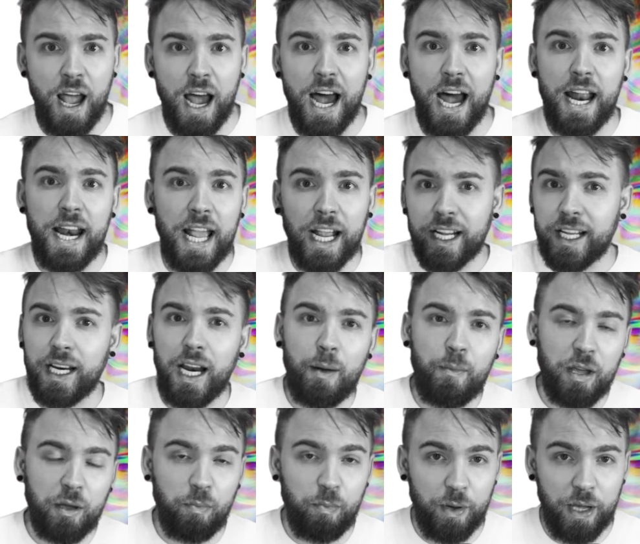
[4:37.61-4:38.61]
an
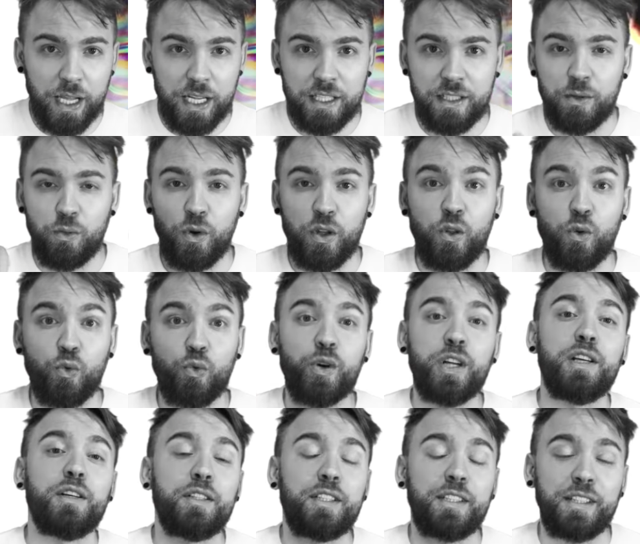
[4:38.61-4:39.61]
economic base where the
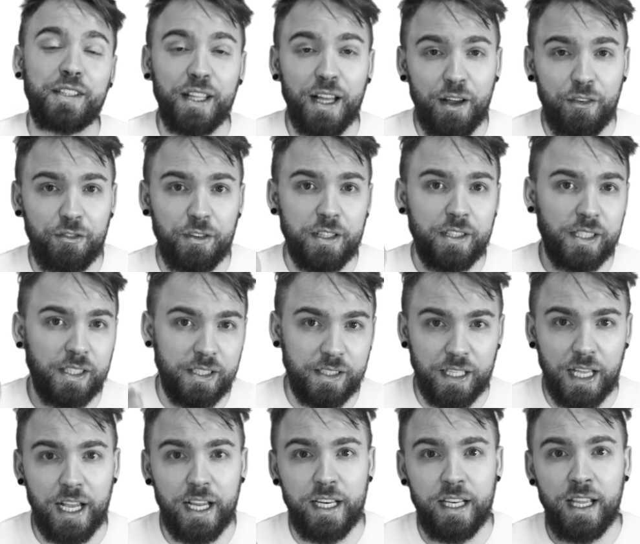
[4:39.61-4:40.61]
real stuff in
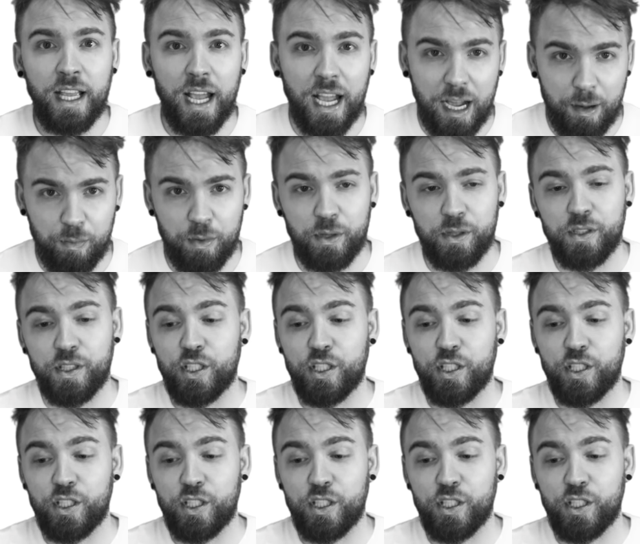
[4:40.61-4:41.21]
society happens,